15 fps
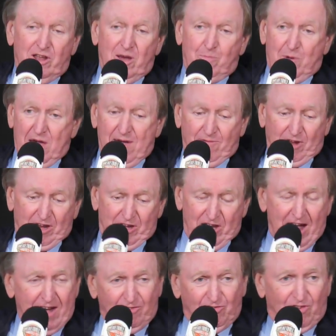up having a
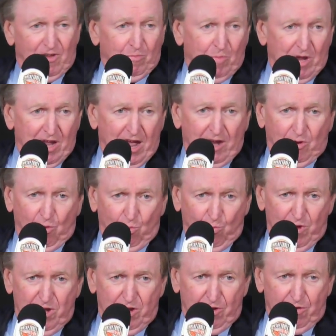nice NBA
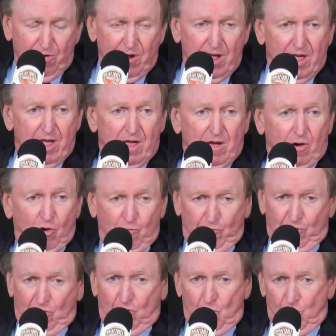career
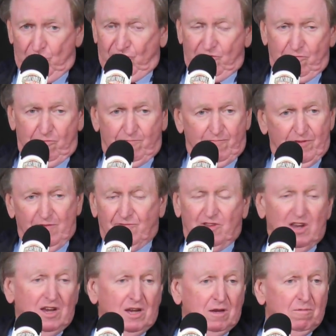over the course of
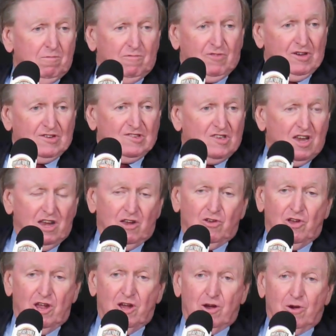15, 16
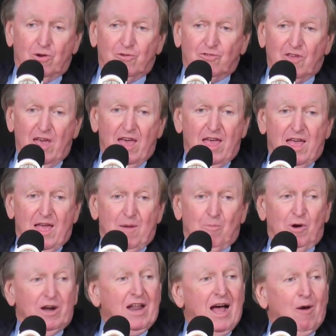years.
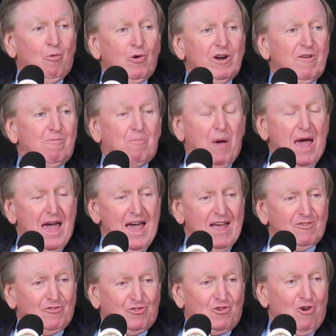But I would have
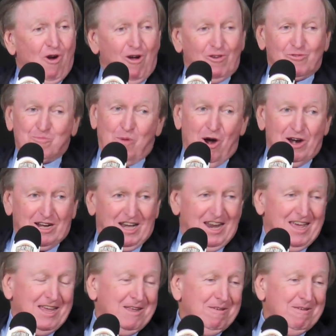passed Charles Barkley,